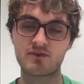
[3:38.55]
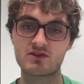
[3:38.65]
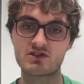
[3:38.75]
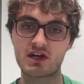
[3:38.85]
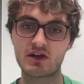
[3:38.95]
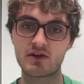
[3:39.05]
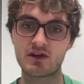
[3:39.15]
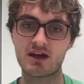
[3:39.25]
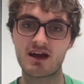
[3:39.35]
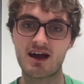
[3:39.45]
So
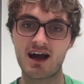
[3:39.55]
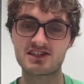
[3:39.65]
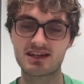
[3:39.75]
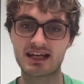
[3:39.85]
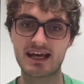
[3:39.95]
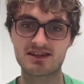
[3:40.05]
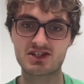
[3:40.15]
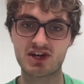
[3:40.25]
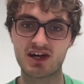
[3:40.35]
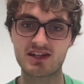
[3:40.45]
I suddenly had the
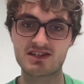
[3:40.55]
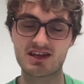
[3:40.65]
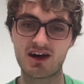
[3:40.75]
chance